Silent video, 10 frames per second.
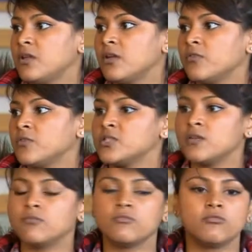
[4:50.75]
you know, for
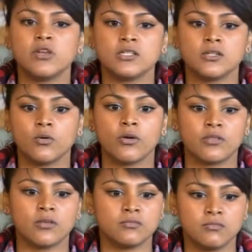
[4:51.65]
some reason or
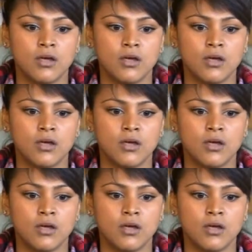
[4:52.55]
other,